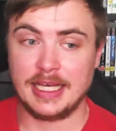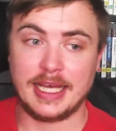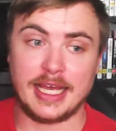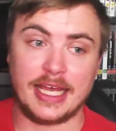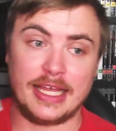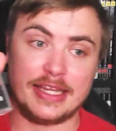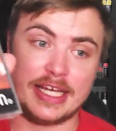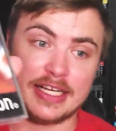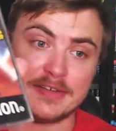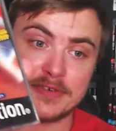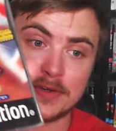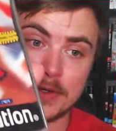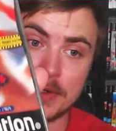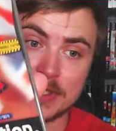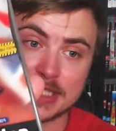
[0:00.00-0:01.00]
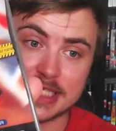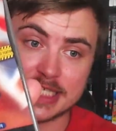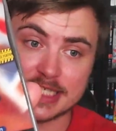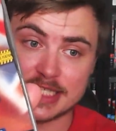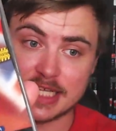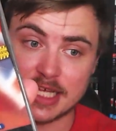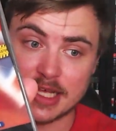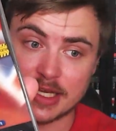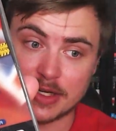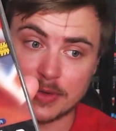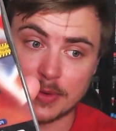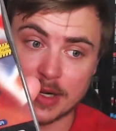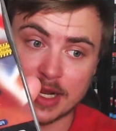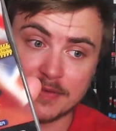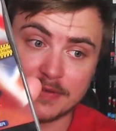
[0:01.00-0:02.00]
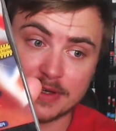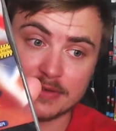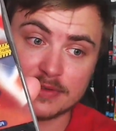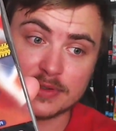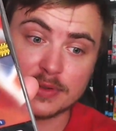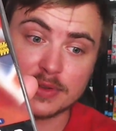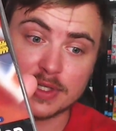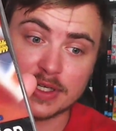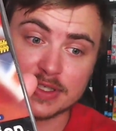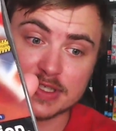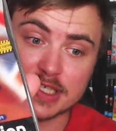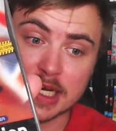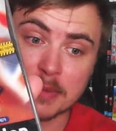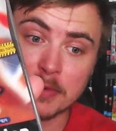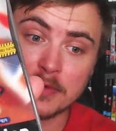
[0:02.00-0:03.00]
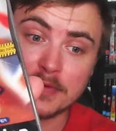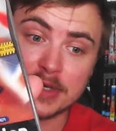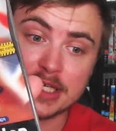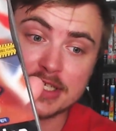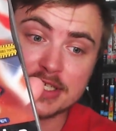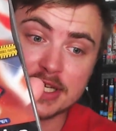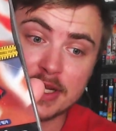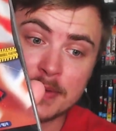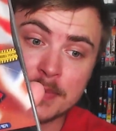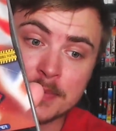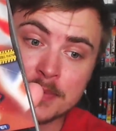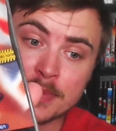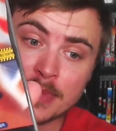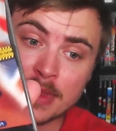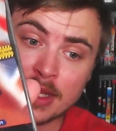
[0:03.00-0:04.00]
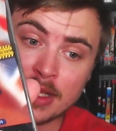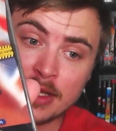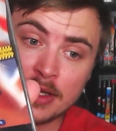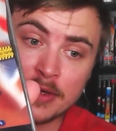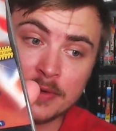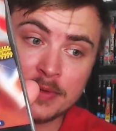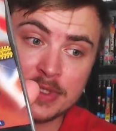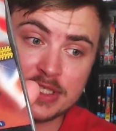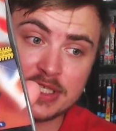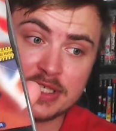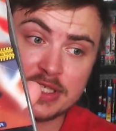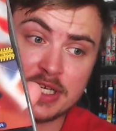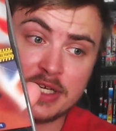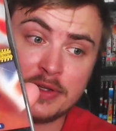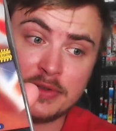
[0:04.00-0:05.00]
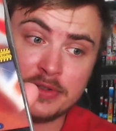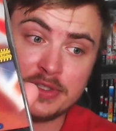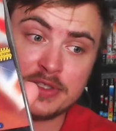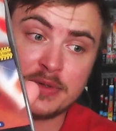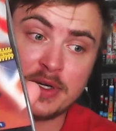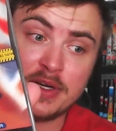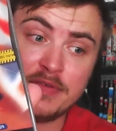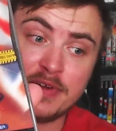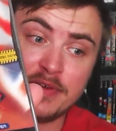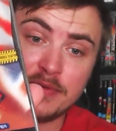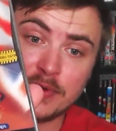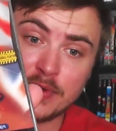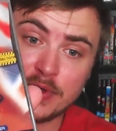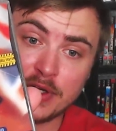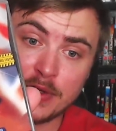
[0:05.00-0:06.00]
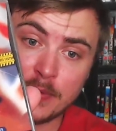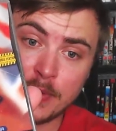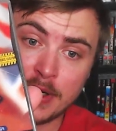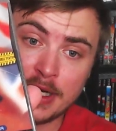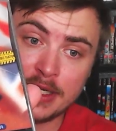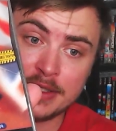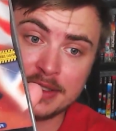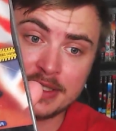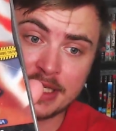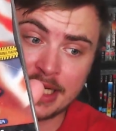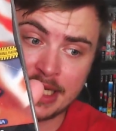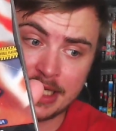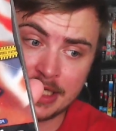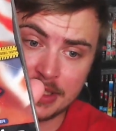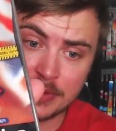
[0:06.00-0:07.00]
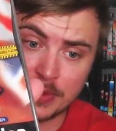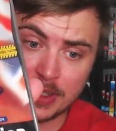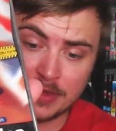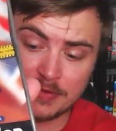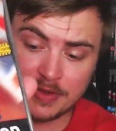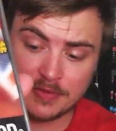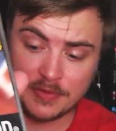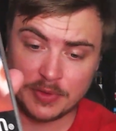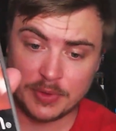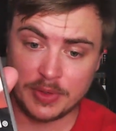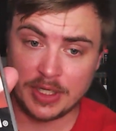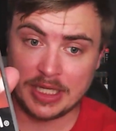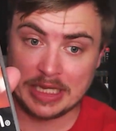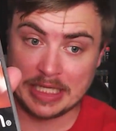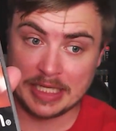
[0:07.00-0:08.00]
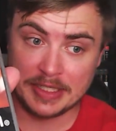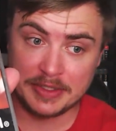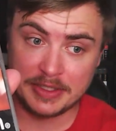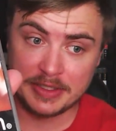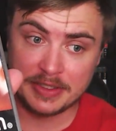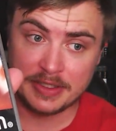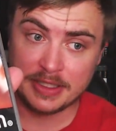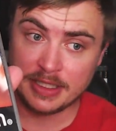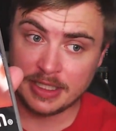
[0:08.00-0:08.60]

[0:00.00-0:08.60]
And that, of course, is the Grand Theft Auto double feature, which includes Grand Theft Auto 1 and Grand Theft Auto London.